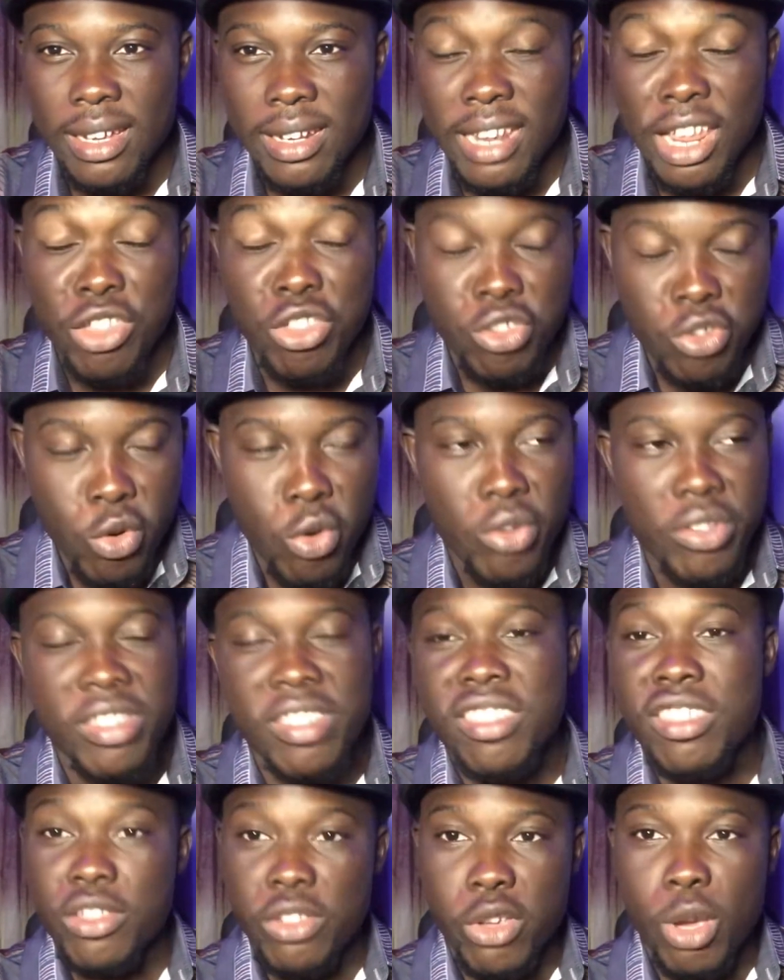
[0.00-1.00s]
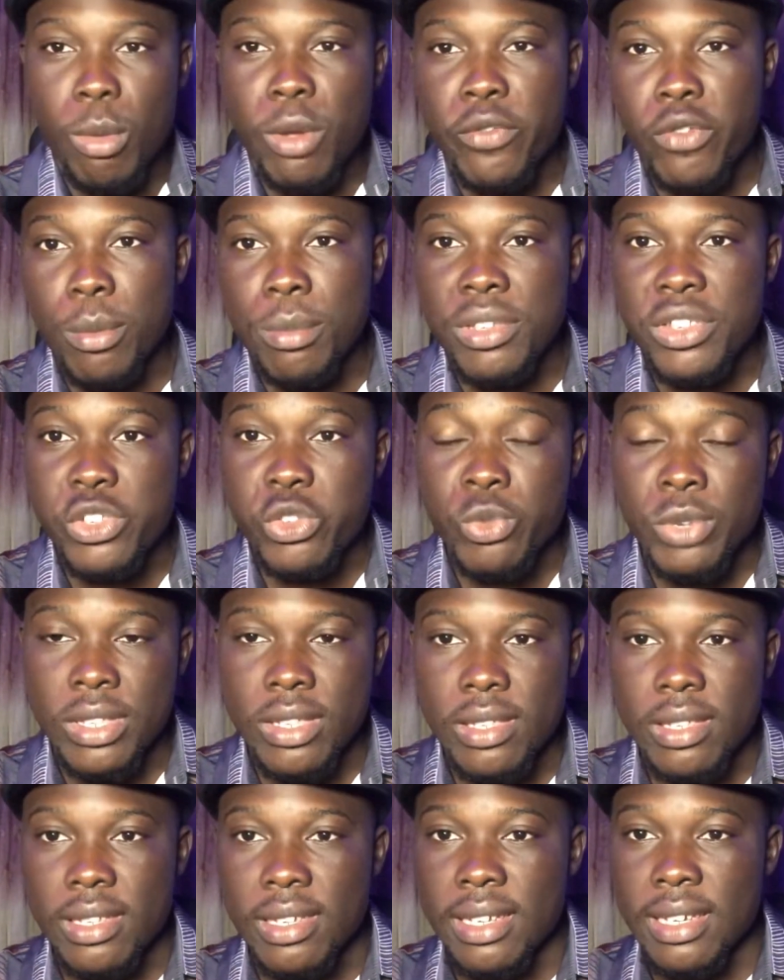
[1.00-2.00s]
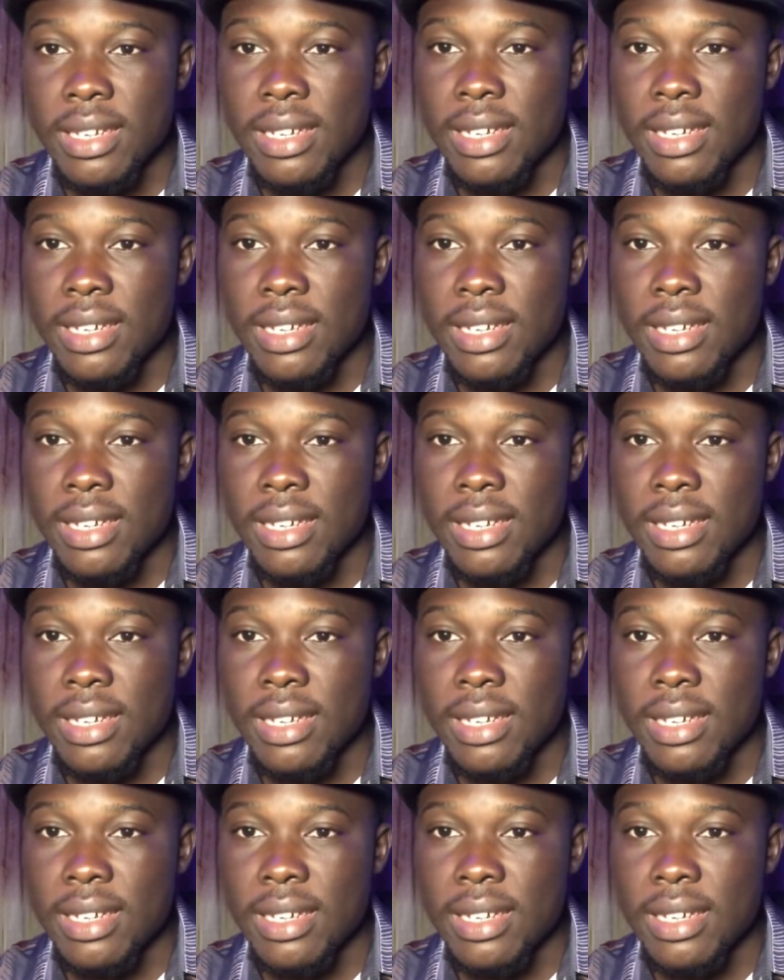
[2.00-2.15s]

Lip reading: that shows she's coming from the streets,